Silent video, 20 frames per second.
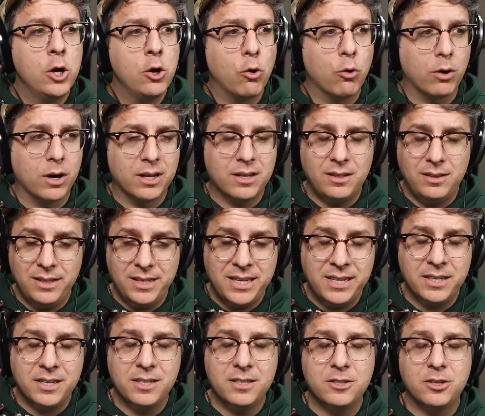or a
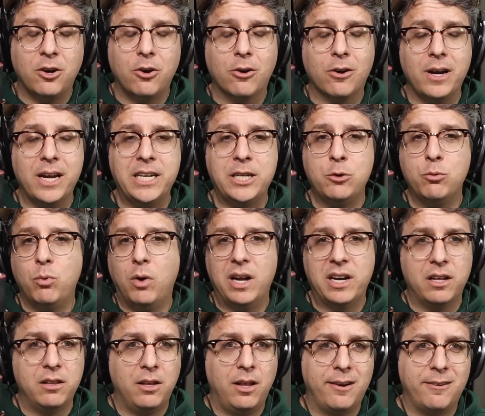clean guitar and you
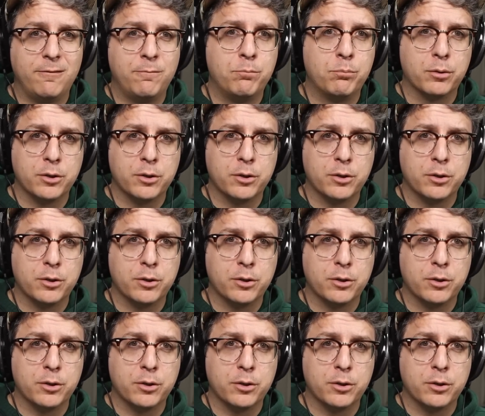want a lot of